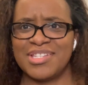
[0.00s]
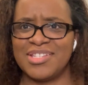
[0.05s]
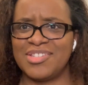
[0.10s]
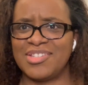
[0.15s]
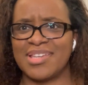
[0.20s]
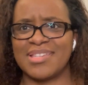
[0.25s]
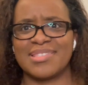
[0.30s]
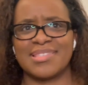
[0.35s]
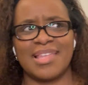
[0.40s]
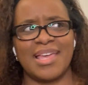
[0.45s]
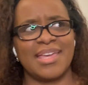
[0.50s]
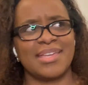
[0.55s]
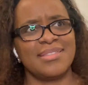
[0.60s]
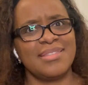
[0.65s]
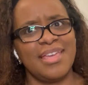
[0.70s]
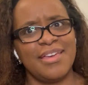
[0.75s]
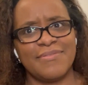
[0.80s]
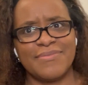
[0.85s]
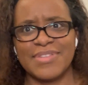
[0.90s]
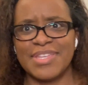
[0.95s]
just like
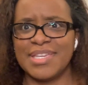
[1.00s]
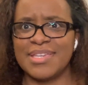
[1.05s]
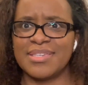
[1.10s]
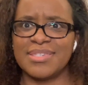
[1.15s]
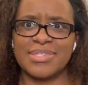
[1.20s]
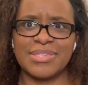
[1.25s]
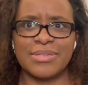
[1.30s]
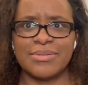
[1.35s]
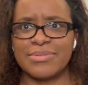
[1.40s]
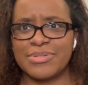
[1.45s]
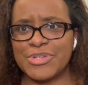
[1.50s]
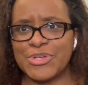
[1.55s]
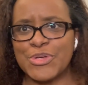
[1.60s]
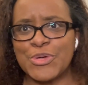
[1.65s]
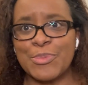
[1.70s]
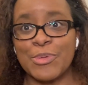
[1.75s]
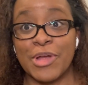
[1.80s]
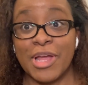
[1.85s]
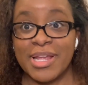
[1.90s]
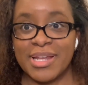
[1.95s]
Netflix, YouTube,
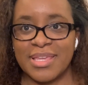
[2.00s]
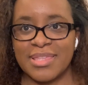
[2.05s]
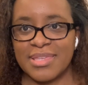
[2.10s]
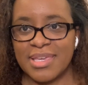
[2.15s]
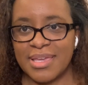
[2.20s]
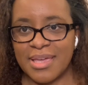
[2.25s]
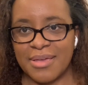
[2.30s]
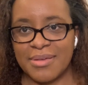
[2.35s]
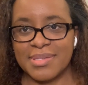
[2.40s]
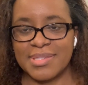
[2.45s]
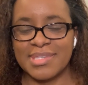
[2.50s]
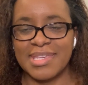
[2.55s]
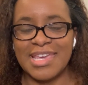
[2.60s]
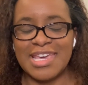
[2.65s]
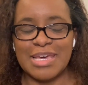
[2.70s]
or anything else.